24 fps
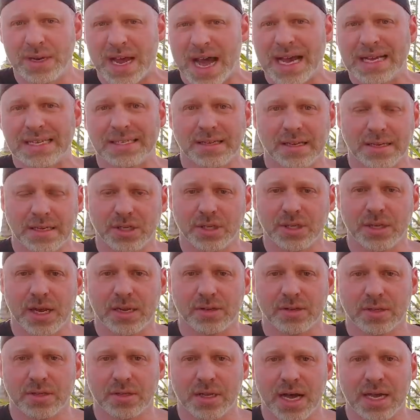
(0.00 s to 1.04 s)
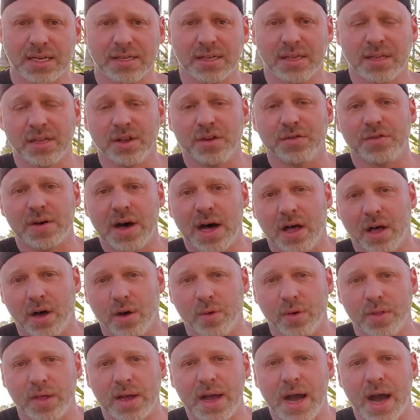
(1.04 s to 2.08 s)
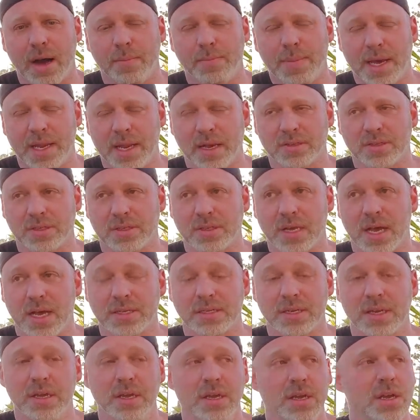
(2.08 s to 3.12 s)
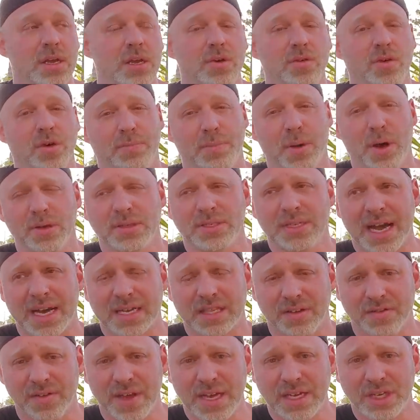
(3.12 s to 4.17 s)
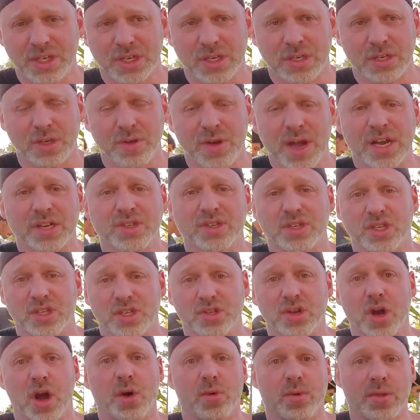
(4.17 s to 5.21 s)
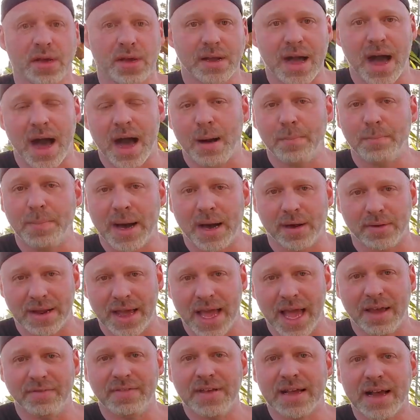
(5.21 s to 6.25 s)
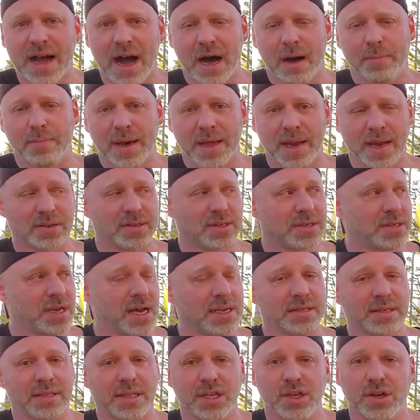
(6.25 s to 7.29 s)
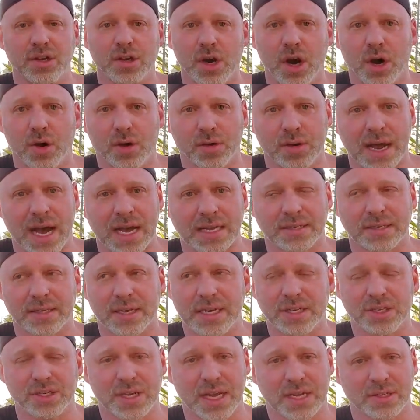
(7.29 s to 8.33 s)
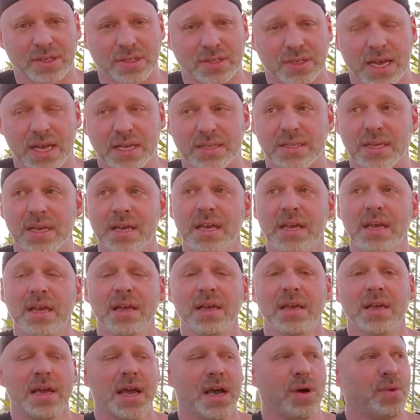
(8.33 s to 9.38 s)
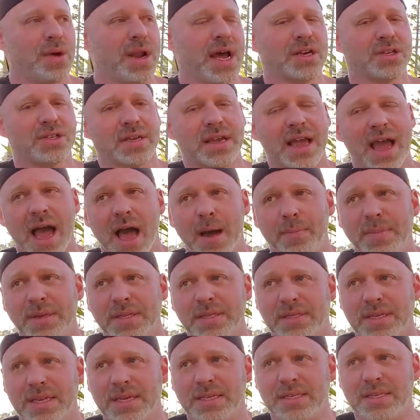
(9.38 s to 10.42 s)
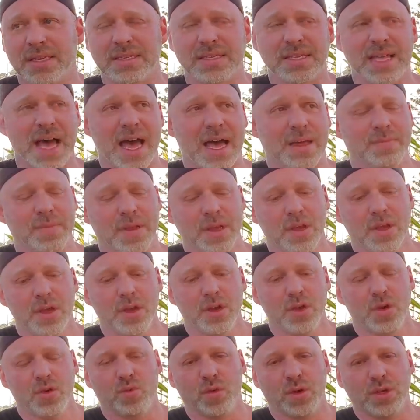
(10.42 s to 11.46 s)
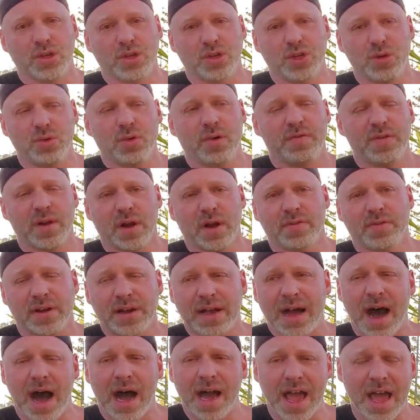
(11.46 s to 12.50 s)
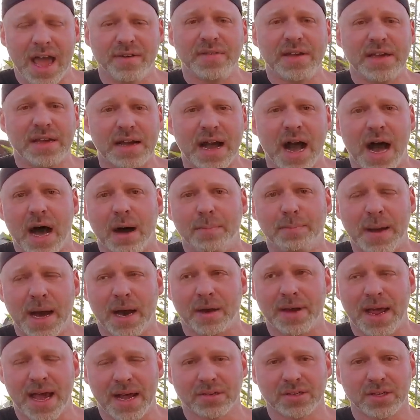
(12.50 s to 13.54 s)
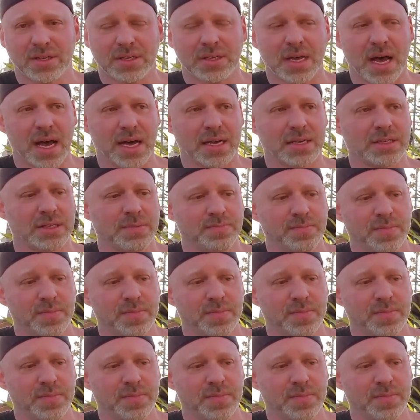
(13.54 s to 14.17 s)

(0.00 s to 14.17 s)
isolation exercise and then you follow it with a compound exercise. With post-activation, you actually start with a compound, a heavy compound exercise, and then you go to an isolation exercise. And what actually happens is, is that when you do a very, very heavy compound exercise,